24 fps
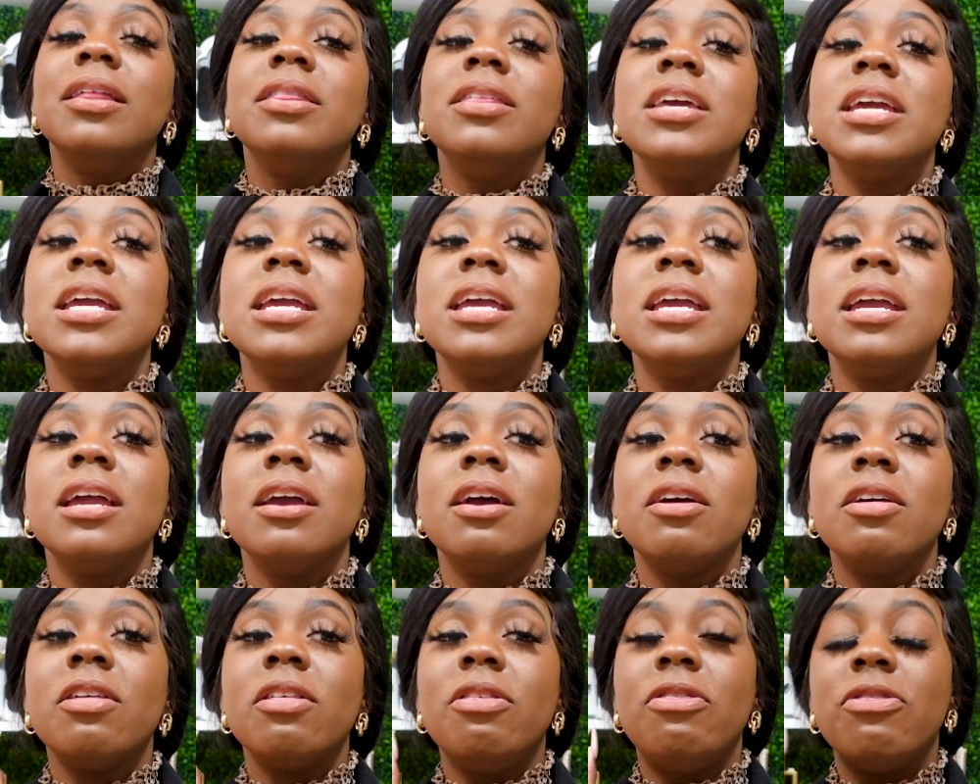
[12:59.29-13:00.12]

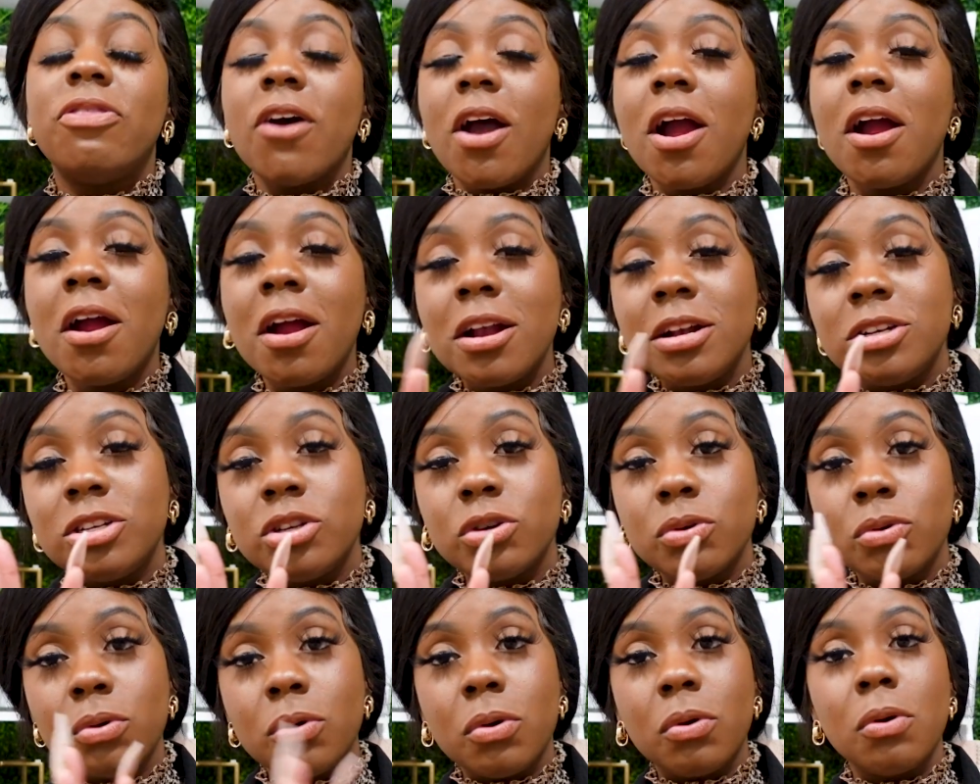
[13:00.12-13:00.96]
The third
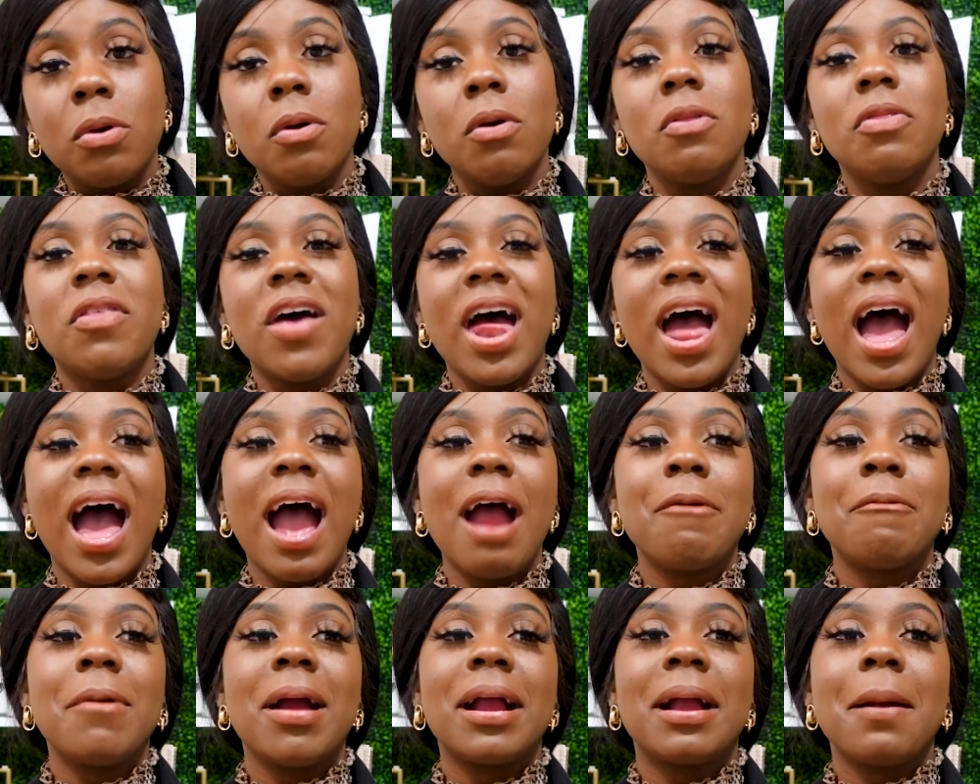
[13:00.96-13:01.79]
tool that
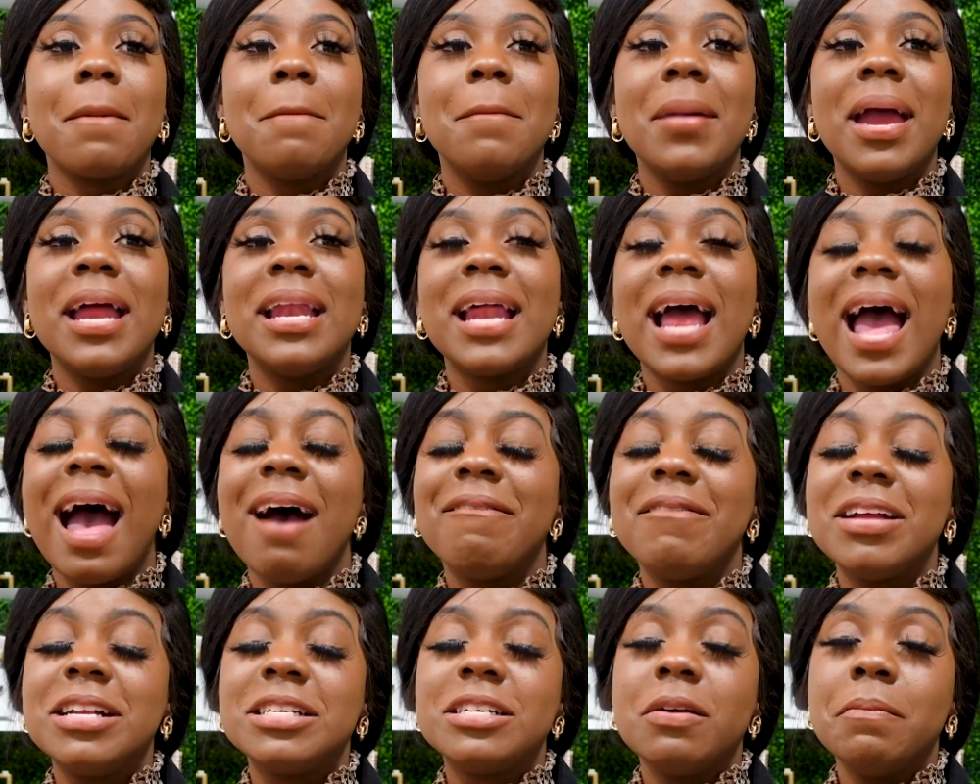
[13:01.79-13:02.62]
I recommend
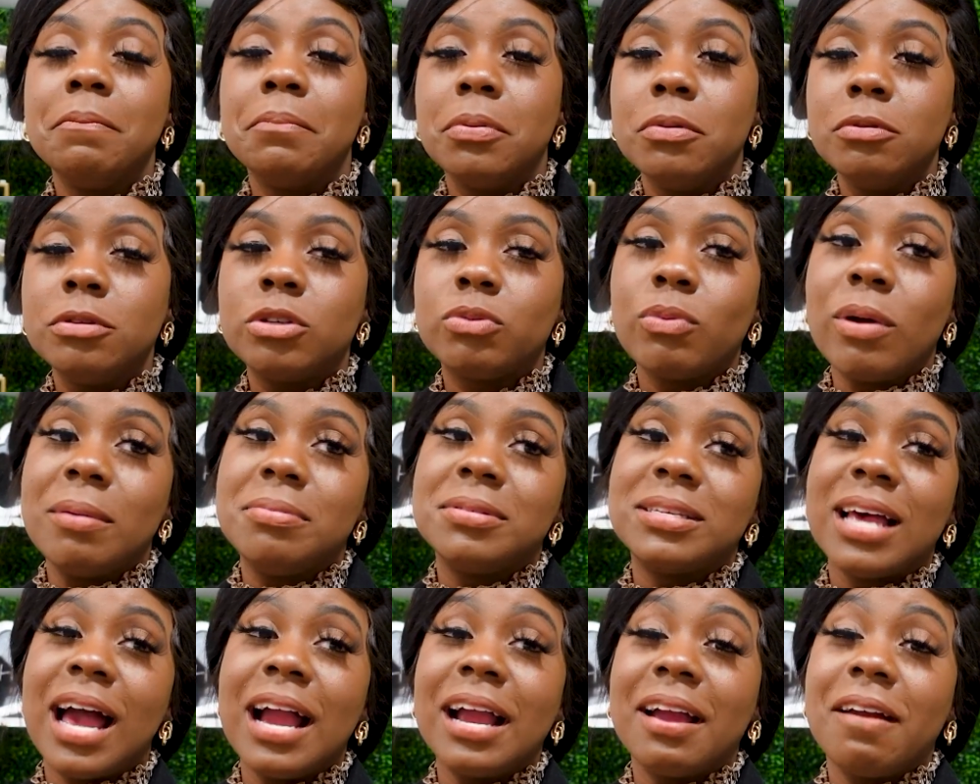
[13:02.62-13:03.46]
having to boost
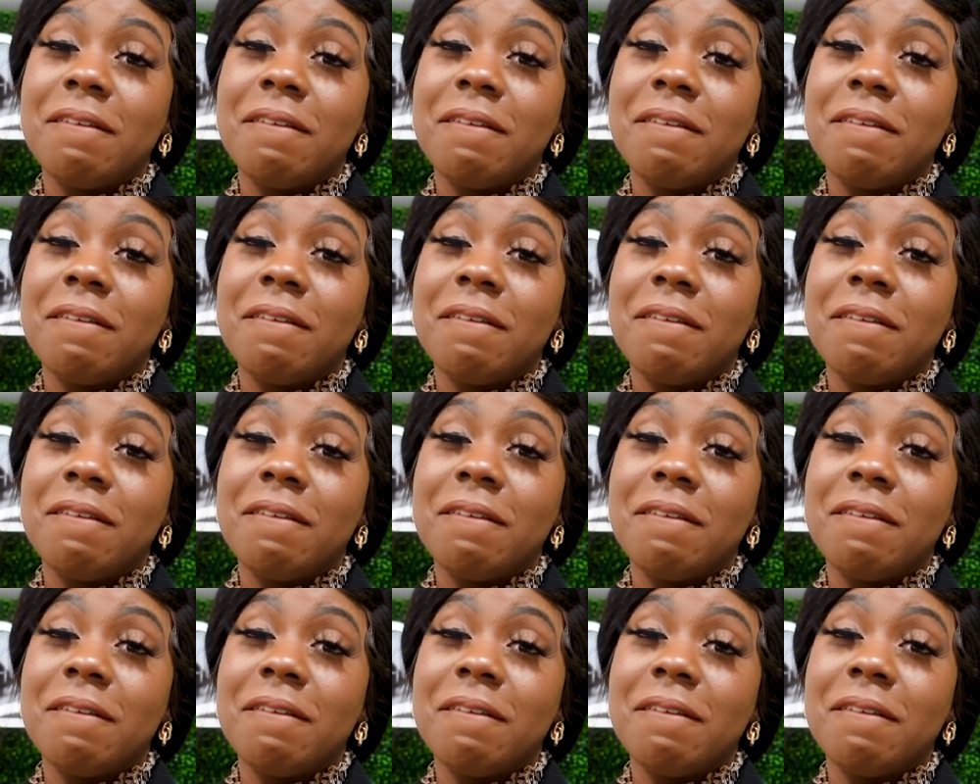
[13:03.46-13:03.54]
website